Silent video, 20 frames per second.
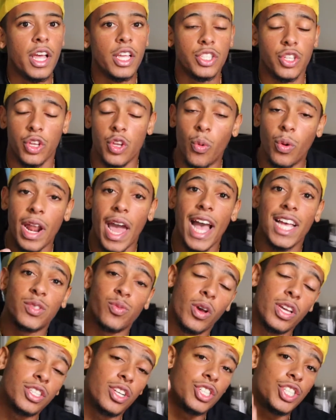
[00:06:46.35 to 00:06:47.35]
So you wanna ask,
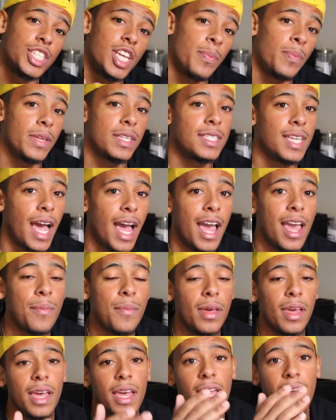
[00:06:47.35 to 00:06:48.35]
what is your shipping time
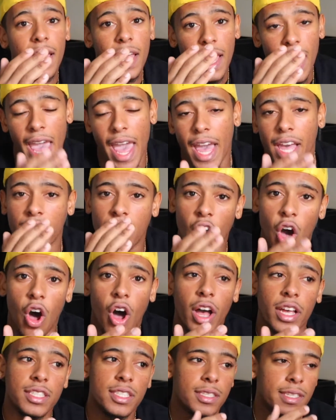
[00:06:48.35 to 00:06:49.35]
and
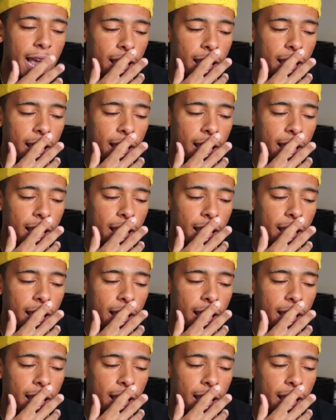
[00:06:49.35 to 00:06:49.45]
cost?